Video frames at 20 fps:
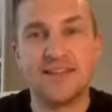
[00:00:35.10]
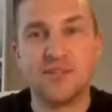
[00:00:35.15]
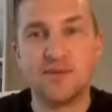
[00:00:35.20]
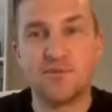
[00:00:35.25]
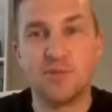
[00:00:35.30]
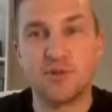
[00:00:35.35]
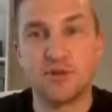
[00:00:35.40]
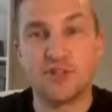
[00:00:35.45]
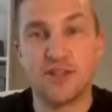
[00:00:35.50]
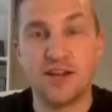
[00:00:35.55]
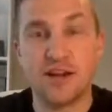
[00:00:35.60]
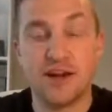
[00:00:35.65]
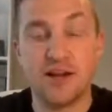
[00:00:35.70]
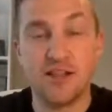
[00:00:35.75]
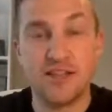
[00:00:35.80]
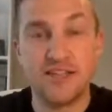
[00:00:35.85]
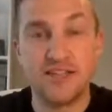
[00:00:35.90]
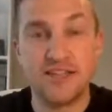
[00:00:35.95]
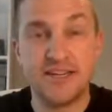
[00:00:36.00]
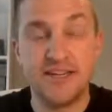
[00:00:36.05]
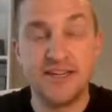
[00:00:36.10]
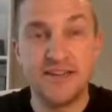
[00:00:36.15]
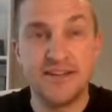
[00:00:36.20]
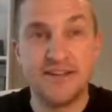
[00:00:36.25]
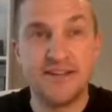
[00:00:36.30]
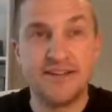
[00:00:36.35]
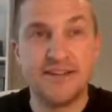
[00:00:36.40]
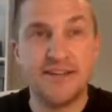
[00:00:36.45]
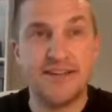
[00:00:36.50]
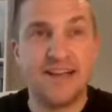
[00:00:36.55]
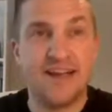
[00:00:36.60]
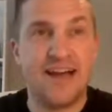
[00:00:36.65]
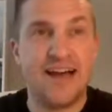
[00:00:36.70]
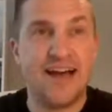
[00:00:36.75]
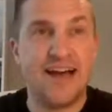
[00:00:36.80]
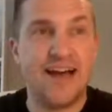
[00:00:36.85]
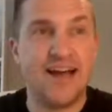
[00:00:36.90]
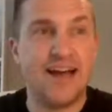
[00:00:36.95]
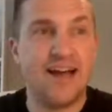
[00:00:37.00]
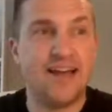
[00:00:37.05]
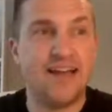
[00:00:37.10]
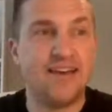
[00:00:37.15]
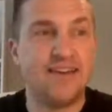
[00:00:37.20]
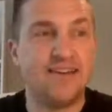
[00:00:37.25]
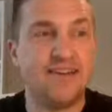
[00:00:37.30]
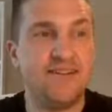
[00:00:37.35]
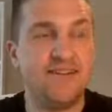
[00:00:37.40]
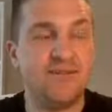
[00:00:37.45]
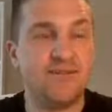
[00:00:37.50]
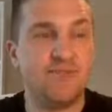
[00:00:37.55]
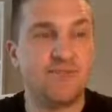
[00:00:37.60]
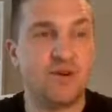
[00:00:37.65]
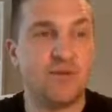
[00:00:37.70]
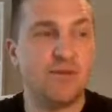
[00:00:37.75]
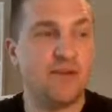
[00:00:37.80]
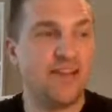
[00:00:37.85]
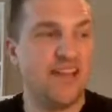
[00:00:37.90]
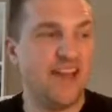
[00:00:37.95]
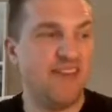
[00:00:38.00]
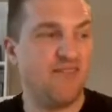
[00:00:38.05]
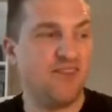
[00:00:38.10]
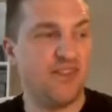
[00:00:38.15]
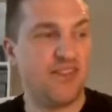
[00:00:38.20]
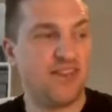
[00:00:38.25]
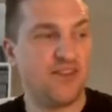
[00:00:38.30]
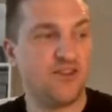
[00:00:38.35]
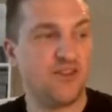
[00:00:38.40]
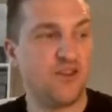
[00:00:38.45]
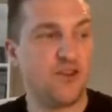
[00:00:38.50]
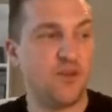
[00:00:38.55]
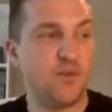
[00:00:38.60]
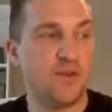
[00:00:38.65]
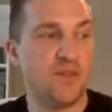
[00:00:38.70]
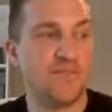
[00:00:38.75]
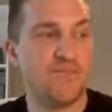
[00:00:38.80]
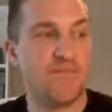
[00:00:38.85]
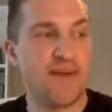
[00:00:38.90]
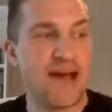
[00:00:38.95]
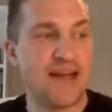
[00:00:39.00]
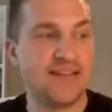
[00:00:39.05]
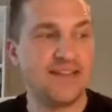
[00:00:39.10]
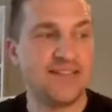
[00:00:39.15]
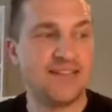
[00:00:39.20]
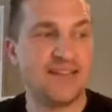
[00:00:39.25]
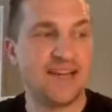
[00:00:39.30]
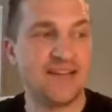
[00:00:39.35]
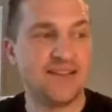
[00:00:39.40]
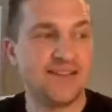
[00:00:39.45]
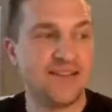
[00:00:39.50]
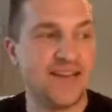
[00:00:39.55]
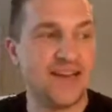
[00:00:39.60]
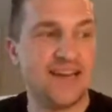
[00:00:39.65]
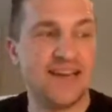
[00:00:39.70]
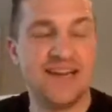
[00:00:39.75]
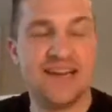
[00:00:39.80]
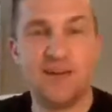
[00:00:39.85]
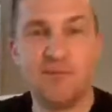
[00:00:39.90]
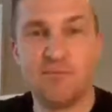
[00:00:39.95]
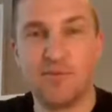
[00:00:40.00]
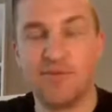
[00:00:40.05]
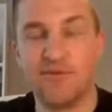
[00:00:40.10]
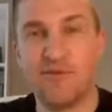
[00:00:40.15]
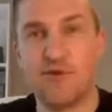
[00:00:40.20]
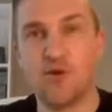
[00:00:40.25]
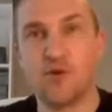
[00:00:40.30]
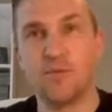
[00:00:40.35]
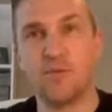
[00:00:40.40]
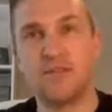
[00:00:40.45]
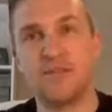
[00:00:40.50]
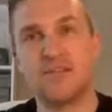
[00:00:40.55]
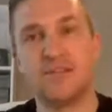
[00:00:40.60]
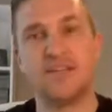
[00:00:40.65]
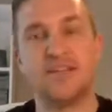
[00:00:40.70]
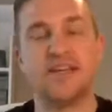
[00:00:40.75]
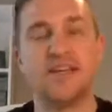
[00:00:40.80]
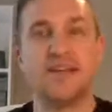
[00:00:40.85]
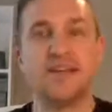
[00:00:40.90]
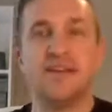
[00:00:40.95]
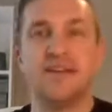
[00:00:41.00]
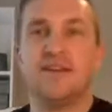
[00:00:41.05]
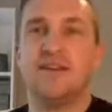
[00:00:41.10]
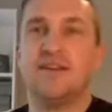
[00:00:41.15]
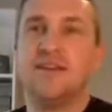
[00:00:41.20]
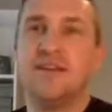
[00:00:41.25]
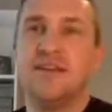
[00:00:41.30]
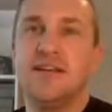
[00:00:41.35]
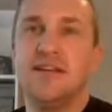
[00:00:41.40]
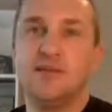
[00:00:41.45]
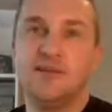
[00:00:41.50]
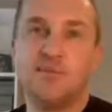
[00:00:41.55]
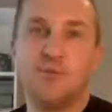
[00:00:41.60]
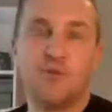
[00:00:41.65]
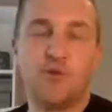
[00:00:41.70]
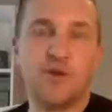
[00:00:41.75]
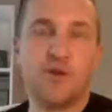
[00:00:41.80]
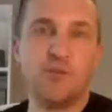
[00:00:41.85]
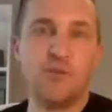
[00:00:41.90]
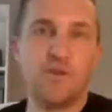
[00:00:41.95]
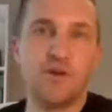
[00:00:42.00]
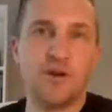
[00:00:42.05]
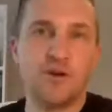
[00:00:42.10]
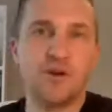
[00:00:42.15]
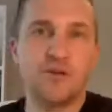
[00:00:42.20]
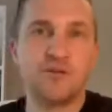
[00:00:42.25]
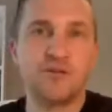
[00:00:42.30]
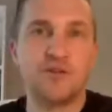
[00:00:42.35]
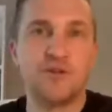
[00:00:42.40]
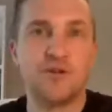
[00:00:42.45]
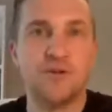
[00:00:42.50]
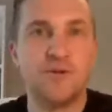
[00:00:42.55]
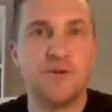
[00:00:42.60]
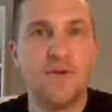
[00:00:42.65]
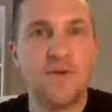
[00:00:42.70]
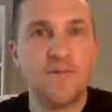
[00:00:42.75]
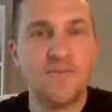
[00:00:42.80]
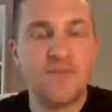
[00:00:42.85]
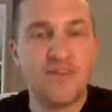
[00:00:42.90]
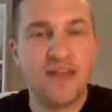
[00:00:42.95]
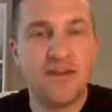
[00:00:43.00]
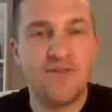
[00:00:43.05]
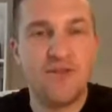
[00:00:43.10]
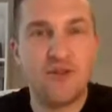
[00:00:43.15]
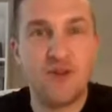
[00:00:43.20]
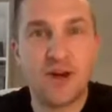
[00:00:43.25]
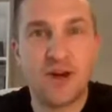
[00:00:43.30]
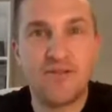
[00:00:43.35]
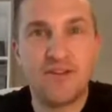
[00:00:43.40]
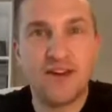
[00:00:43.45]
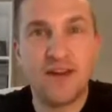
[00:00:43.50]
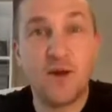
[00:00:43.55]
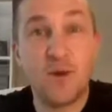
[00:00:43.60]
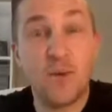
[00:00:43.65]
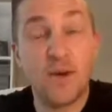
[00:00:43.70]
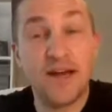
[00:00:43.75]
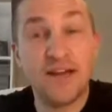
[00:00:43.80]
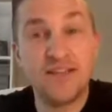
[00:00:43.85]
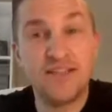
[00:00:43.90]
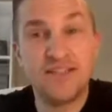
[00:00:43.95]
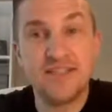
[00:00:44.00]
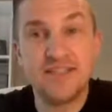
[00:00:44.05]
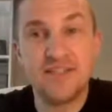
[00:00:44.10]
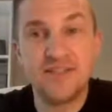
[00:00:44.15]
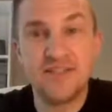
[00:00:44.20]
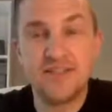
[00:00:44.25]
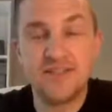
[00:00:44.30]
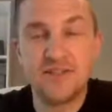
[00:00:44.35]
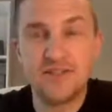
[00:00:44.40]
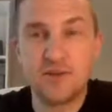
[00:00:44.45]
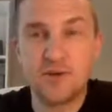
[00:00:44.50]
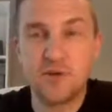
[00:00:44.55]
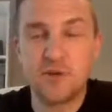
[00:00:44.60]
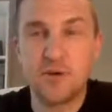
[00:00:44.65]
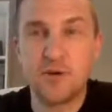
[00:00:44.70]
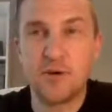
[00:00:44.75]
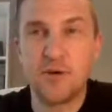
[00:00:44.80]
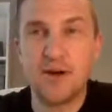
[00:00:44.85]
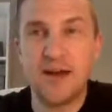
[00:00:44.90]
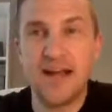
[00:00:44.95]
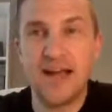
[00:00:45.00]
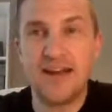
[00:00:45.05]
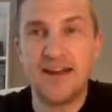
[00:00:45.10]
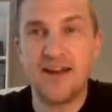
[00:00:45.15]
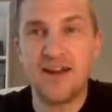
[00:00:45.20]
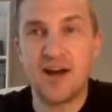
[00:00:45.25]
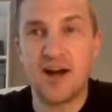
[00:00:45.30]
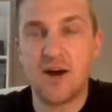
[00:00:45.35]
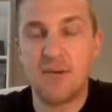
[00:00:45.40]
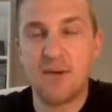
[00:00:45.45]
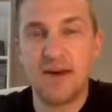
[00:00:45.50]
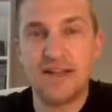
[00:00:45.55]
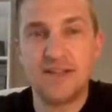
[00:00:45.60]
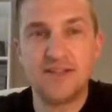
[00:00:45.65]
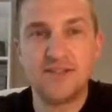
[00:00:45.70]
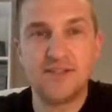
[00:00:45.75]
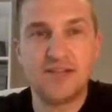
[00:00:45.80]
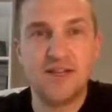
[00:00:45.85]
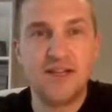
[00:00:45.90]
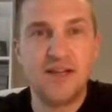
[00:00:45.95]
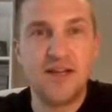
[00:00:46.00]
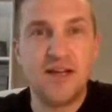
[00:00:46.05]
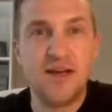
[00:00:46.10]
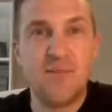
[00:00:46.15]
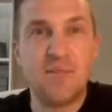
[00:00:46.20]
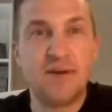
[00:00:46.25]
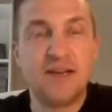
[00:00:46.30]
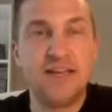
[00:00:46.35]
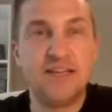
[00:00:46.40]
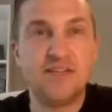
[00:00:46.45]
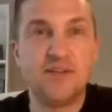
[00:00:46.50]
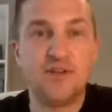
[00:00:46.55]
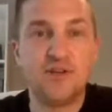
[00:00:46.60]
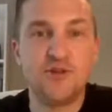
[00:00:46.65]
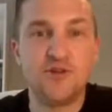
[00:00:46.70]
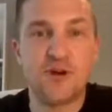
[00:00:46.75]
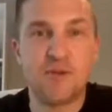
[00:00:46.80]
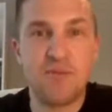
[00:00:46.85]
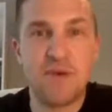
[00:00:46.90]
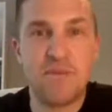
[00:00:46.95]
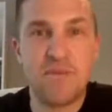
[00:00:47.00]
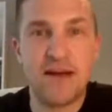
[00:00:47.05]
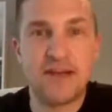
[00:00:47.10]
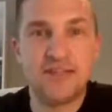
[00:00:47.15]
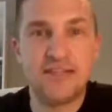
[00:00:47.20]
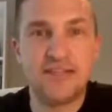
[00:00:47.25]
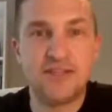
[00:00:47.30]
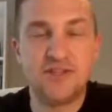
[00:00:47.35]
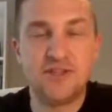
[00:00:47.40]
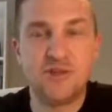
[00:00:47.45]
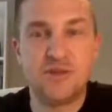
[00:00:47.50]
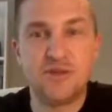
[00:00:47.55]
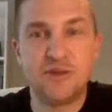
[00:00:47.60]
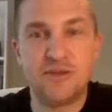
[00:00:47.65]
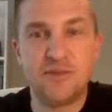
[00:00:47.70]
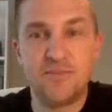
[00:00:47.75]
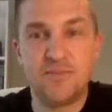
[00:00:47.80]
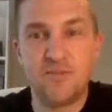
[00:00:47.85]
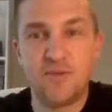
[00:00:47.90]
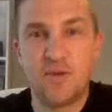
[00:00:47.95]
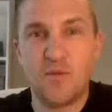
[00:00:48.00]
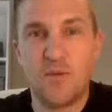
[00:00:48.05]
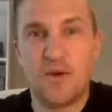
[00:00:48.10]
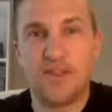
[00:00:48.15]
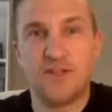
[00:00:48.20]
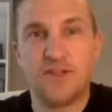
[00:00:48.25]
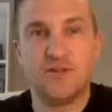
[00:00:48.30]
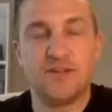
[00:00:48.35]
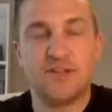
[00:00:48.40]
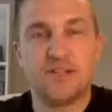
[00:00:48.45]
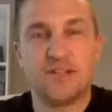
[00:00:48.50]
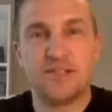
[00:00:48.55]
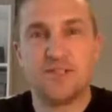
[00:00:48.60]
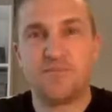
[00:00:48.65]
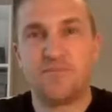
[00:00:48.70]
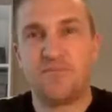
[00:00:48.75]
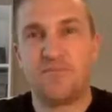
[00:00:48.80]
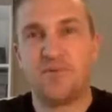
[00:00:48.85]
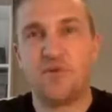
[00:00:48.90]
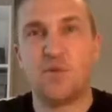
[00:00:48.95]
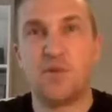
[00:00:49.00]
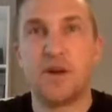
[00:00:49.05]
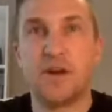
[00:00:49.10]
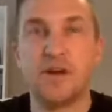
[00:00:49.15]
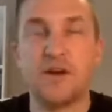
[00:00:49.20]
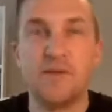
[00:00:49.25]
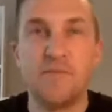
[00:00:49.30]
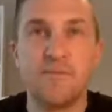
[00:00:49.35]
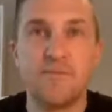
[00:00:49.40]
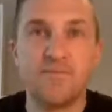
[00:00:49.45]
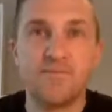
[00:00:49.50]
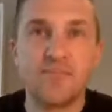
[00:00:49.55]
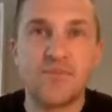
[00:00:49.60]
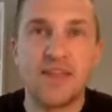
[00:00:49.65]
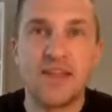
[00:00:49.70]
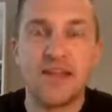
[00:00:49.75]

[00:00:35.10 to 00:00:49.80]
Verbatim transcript: sports psychology and probably everything to do with mindset and elite performance in the in the sporting world. So if you do have any questions or any comments, please do drop me a message on whether it's Twitter,